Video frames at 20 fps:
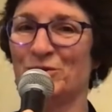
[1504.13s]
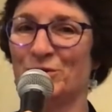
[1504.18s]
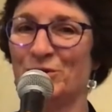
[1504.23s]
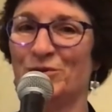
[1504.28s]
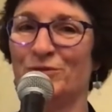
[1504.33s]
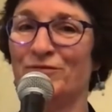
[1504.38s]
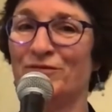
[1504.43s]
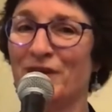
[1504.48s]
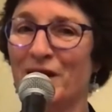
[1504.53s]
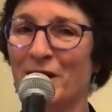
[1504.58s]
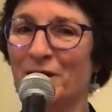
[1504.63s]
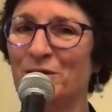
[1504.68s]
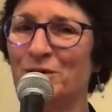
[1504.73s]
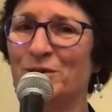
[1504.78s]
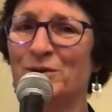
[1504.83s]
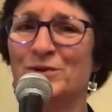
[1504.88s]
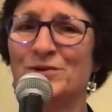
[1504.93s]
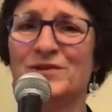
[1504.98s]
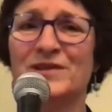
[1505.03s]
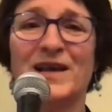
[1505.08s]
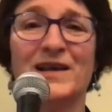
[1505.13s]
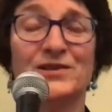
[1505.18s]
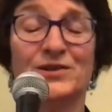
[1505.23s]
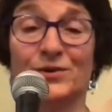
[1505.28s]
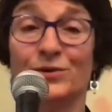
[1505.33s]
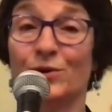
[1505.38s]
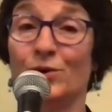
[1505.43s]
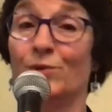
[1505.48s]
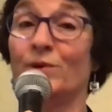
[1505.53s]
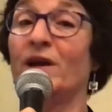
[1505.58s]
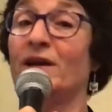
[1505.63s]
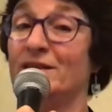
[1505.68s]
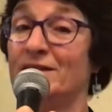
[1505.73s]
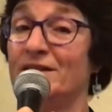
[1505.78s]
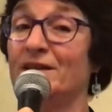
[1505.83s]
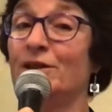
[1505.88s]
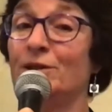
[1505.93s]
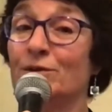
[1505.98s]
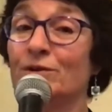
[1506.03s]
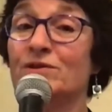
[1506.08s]
own values, has their own
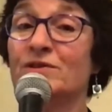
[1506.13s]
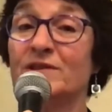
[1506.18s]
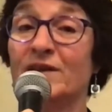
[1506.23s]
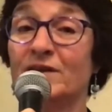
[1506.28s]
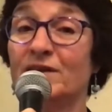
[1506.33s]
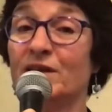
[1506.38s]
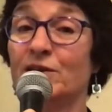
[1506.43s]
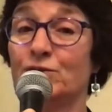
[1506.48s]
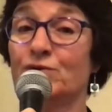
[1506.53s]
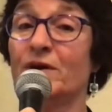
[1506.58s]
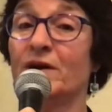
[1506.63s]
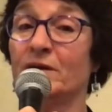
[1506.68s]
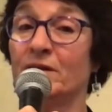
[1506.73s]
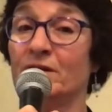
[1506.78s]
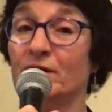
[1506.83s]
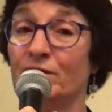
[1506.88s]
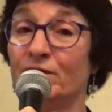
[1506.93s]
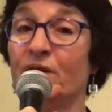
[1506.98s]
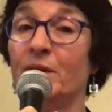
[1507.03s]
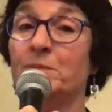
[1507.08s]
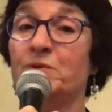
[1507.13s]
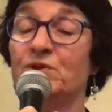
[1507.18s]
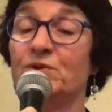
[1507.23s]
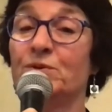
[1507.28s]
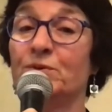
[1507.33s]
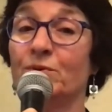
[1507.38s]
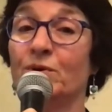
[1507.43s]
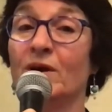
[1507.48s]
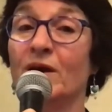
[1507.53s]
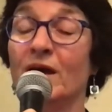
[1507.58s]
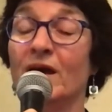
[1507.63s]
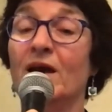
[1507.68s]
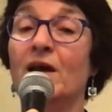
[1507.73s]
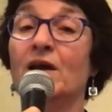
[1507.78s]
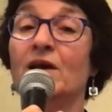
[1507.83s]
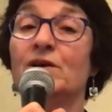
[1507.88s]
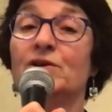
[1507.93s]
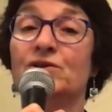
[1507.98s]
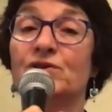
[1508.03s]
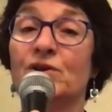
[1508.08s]
ideals that they try to live up to.
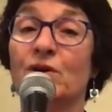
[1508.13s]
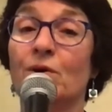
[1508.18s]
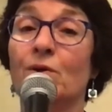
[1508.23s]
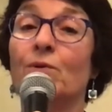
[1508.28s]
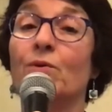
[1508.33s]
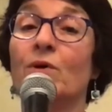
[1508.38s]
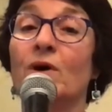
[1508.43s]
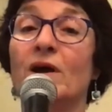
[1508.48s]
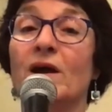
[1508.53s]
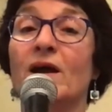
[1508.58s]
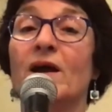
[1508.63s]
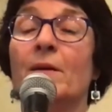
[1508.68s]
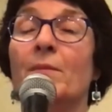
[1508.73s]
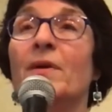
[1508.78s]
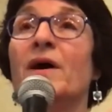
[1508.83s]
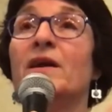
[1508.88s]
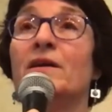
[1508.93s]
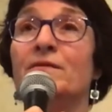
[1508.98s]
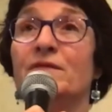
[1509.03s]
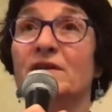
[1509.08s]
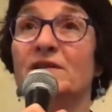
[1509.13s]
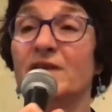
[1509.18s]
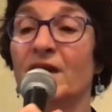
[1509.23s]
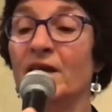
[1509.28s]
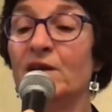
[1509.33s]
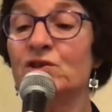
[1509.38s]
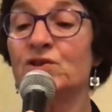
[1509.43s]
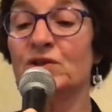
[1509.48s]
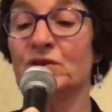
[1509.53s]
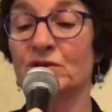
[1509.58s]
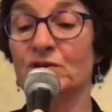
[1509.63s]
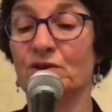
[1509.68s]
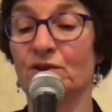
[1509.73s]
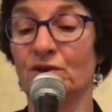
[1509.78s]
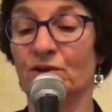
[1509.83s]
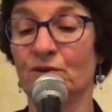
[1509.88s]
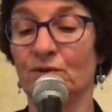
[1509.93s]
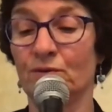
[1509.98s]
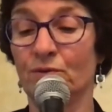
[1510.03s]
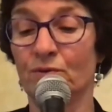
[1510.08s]
So my invitation to
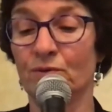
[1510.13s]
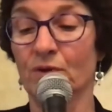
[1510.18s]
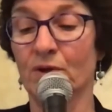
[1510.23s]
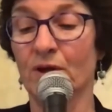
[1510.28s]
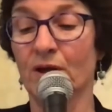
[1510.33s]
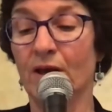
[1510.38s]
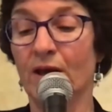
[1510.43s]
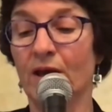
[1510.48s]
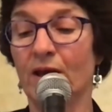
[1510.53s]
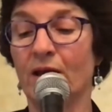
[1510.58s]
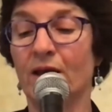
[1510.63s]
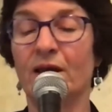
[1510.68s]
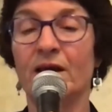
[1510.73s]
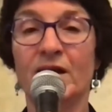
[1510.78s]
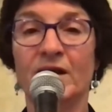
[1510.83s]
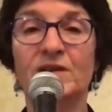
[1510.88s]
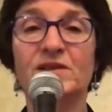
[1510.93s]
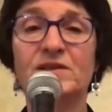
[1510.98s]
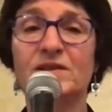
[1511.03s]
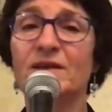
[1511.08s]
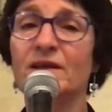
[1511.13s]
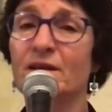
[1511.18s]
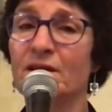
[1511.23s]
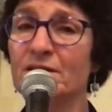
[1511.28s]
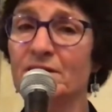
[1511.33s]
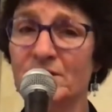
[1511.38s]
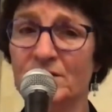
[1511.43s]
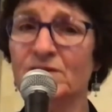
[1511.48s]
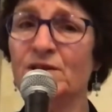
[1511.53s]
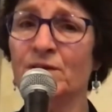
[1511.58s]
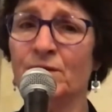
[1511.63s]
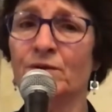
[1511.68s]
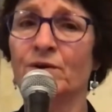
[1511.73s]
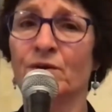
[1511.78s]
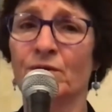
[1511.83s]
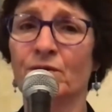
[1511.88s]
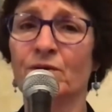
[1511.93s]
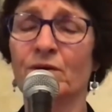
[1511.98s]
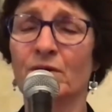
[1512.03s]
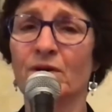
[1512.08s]
you is to
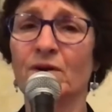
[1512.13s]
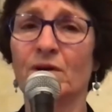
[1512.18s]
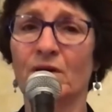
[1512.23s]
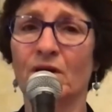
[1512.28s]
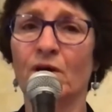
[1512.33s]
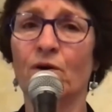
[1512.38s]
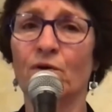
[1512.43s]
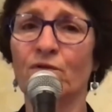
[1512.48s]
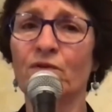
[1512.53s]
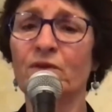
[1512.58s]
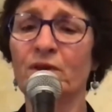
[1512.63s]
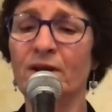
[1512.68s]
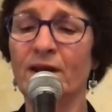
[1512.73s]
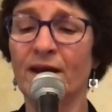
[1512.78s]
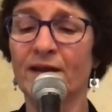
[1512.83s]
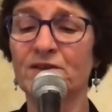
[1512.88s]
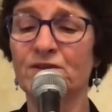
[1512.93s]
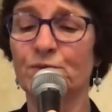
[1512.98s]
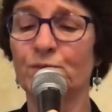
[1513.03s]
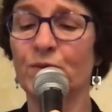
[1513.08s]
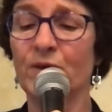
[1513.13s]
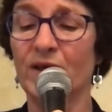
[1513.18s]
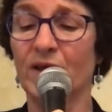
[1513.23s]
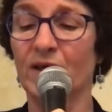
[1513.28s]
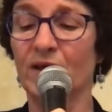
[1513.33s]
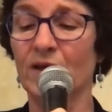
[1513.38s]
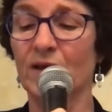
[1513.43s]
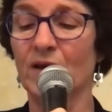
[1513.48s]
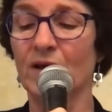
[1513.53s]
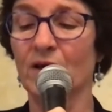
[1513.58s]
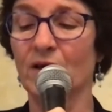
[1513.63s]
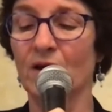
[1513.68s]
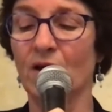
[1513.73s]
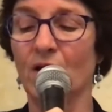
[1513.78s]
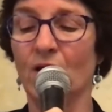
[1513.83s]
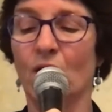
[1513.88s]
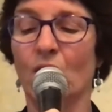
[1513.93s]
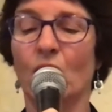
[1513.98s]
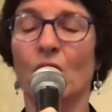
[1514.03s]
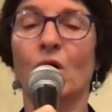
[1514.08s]
consider over the next week,
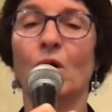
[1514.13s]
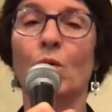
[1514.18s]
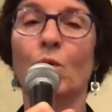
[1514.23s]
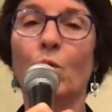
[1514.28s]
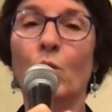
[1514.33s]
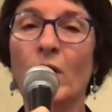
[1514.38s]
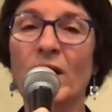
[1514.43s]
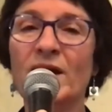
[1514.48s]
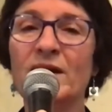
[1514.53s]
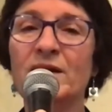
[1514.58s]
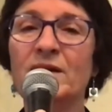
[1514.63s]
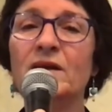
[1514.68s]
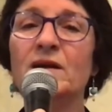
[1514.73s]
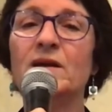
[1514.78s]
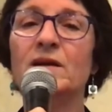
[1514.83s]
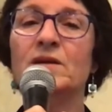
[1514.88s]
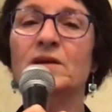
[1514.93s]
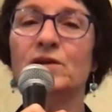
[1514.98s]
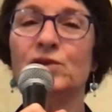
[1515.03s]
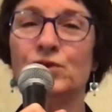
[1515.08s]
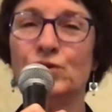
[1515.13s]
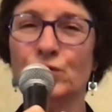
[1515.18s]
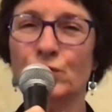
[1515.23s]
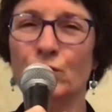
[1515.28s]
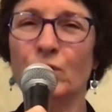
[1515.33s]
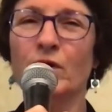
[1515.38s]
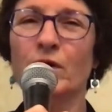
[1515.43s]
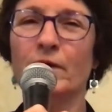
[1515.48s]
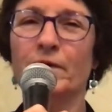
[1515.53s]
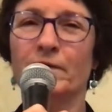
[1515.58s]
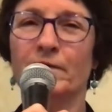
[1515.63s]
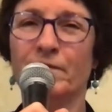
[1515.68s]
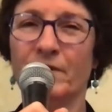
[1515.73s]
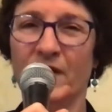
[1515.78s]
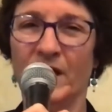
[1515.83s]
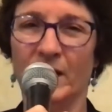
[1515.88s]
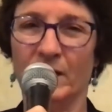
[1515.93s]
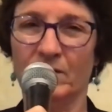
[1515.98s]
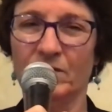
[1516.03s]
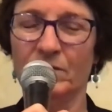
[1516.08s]
when does your
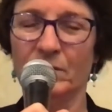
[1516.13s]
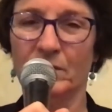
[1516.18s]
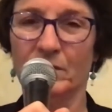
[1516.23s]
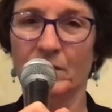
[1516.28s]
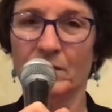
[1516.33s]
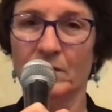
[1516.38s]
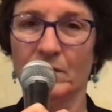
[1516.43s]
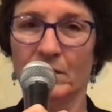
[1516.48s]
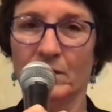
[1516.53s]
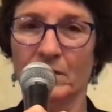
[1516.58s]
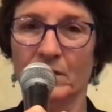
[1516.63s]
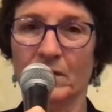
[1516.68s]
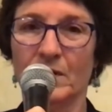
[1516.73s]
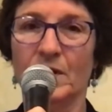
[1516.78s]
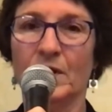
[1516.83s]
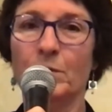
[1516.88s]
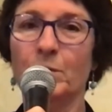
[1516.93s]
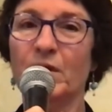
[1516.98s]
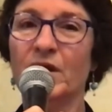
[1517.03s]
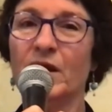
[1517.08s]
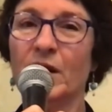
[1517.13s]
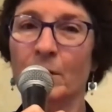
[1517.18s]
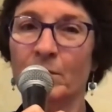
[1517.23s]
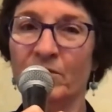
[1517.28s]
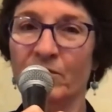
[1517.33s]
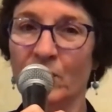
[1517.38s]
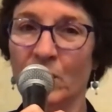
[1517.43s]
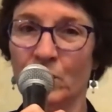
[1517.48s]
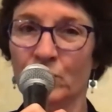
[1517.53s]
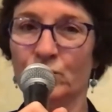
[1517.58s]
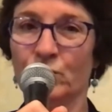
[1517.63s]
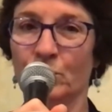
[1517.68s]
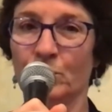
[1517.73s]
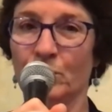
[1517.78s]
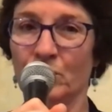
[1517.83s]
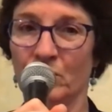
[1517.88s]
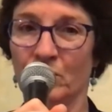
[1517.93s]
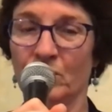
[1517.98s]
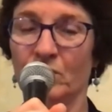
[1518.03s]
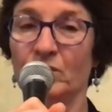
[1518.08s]
faith become
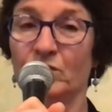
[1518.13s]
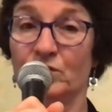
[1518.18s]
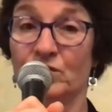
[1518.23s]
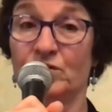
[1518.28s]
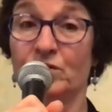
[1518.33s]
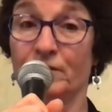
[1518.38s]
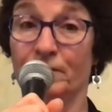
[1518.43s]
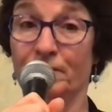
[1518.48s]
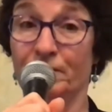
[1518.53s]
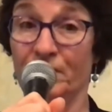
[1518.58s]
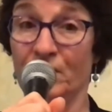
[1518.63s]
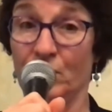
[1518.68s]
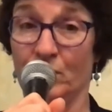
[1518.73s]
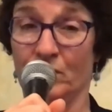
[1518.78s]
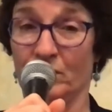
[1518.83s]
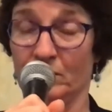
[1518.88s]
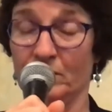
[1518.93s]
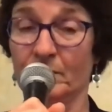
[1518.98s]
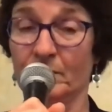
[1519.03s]
vulnerable to fear?